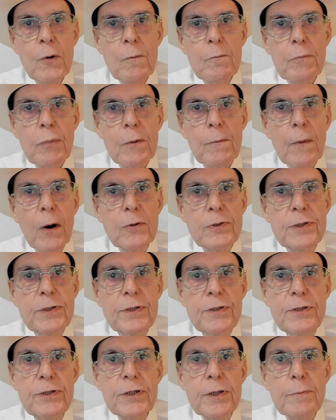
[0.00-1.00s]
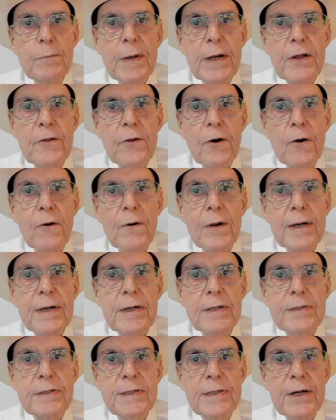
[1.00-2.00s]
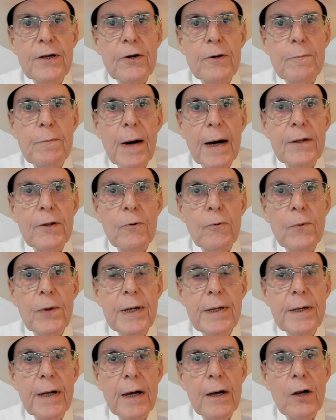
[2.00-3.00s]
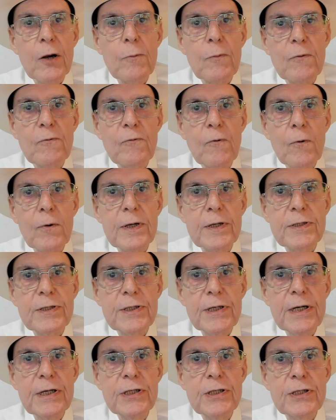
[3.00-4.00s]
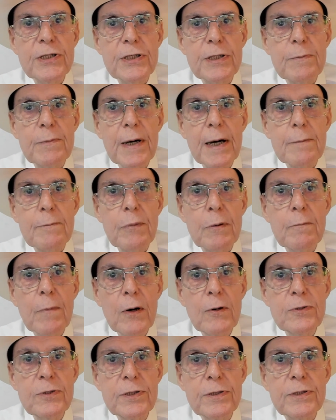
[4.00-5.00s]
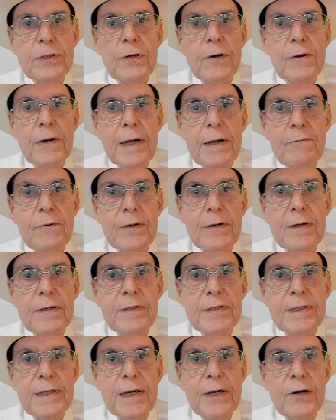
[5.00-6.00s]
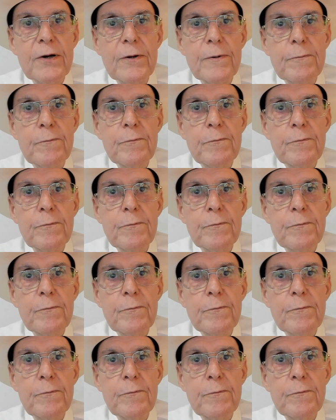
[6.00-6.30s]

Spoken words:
Promotions should be thoroughly considered by the retailer before decisions about promotions are even considered.